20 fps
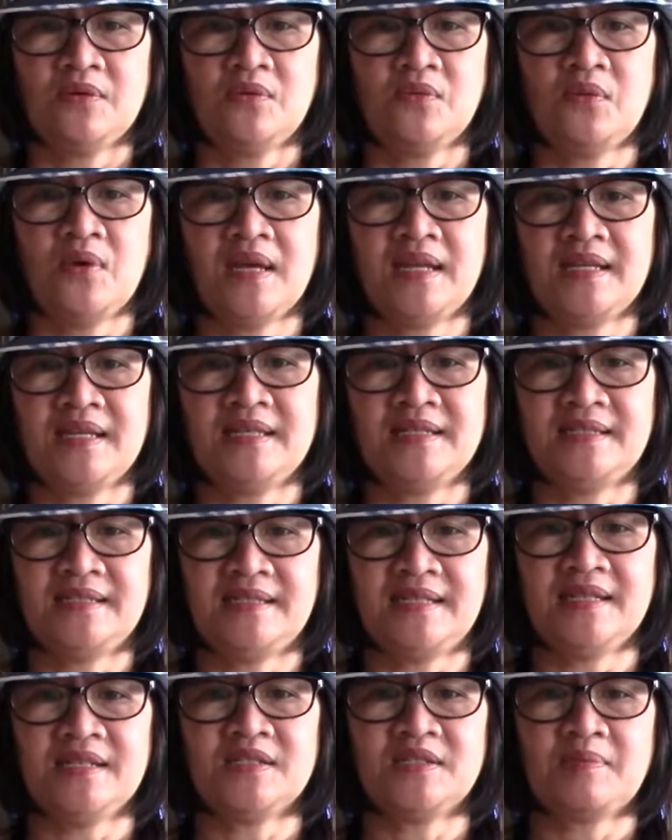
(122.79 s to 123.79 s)
when he
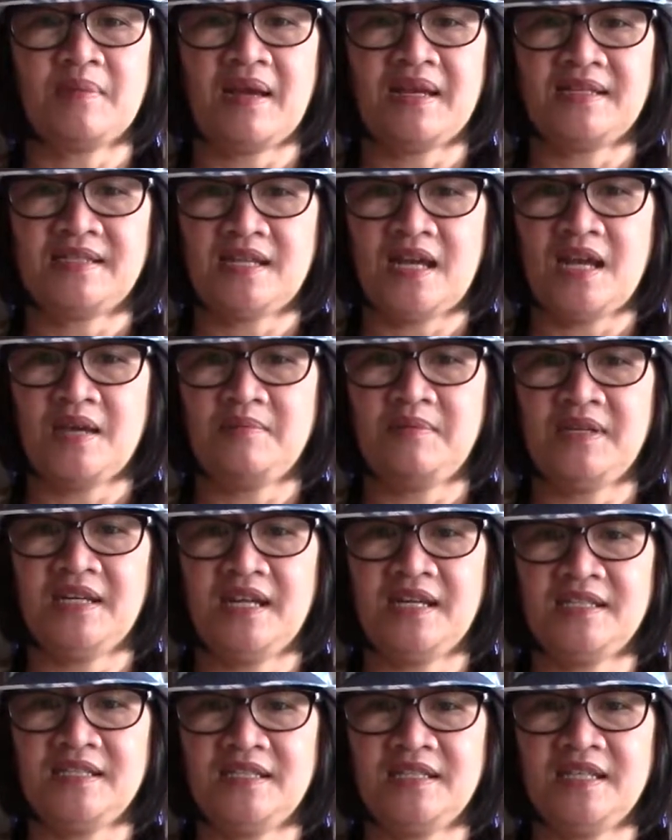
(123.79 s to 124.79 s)
steals my time and
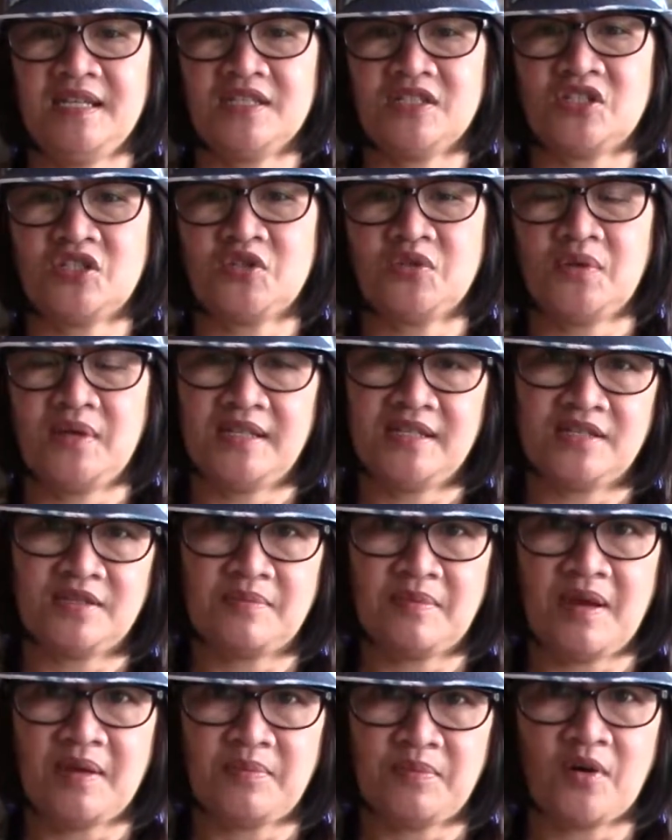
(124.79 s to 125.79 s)
ideas to hinder
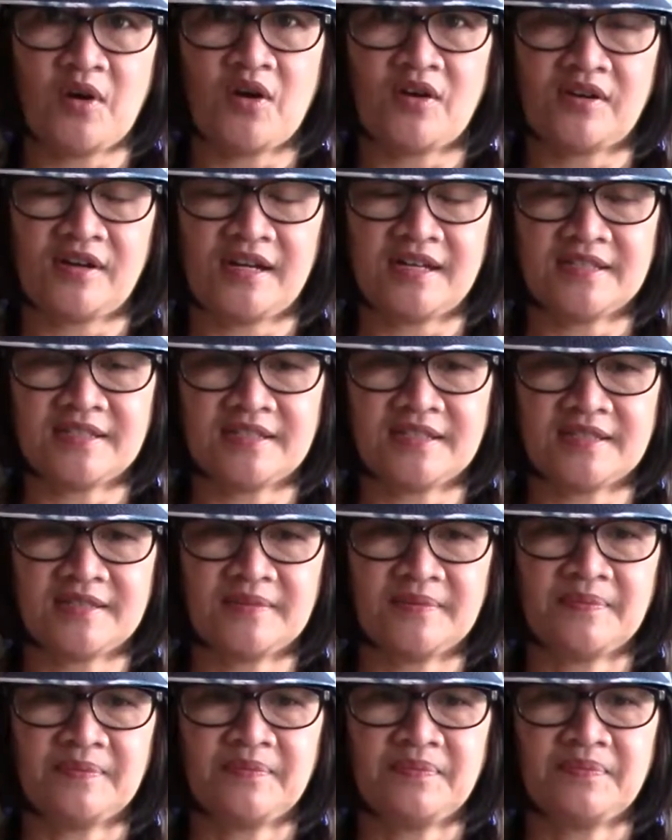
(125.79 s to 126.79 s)
my progress.
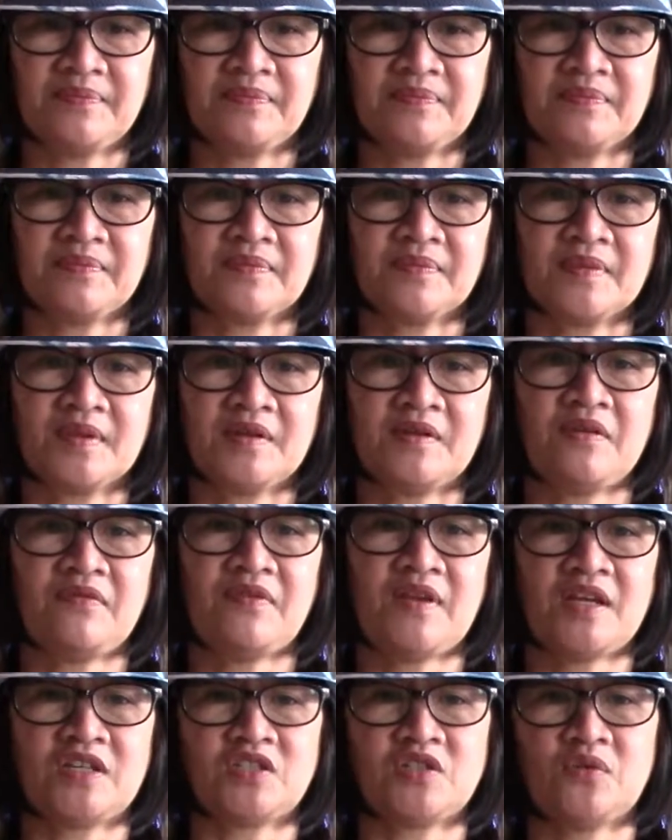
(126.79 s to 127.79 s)

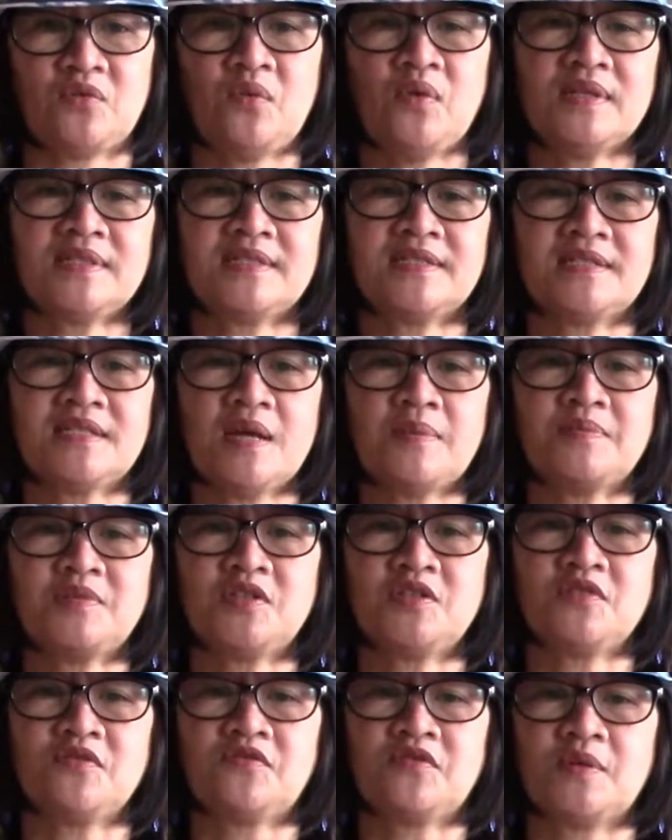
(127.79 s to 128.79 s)
Reflection, what
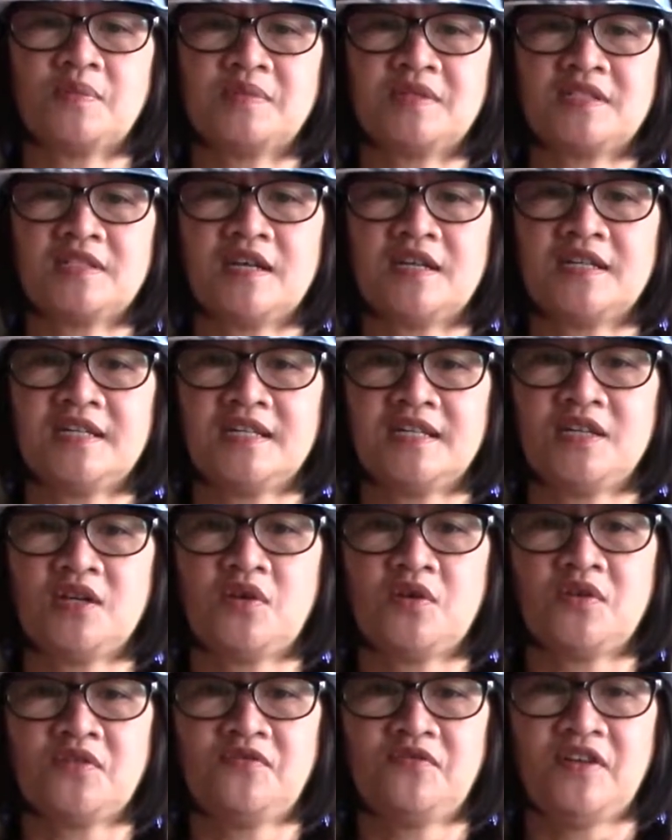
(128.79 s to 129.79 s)
stops you from starting
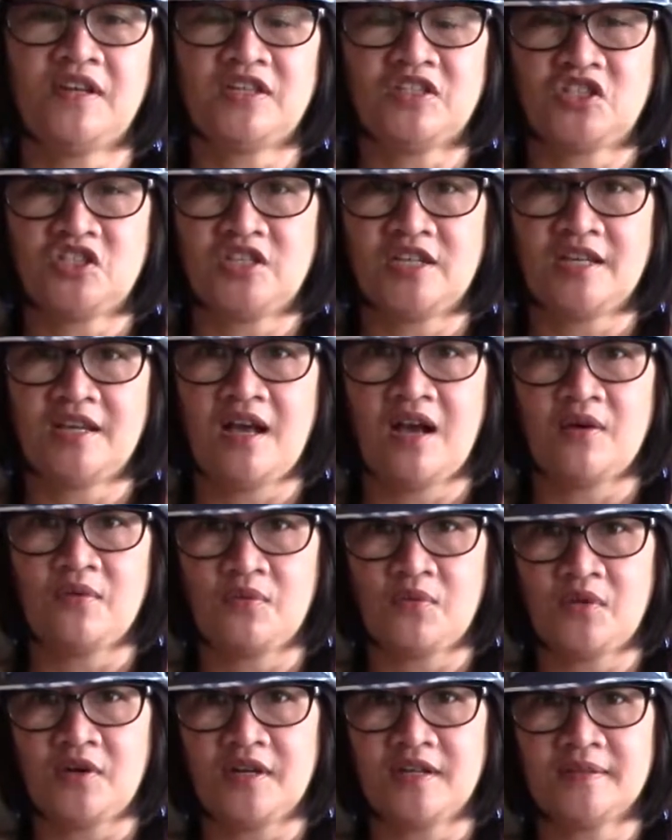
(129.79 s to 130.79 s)
or finishing a
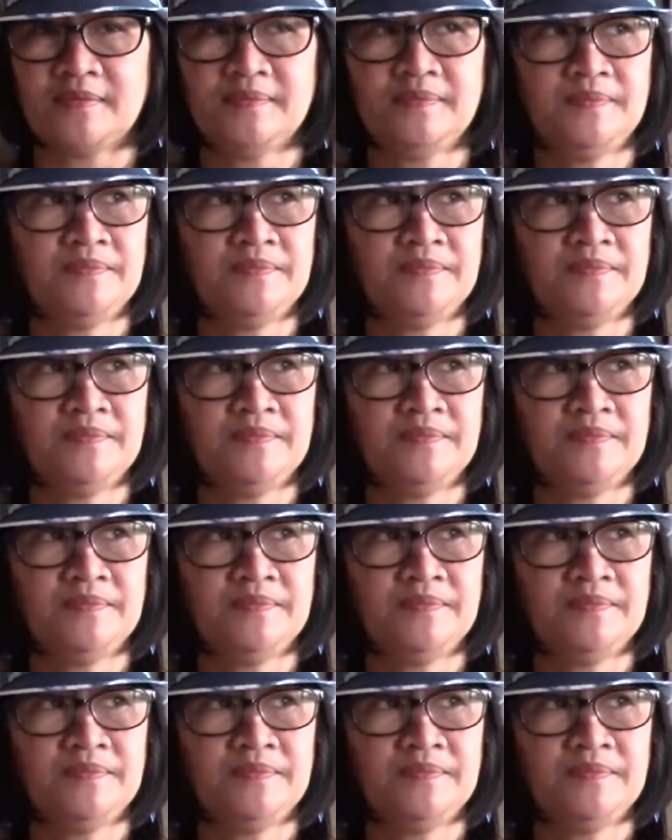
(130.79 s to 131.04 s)
work?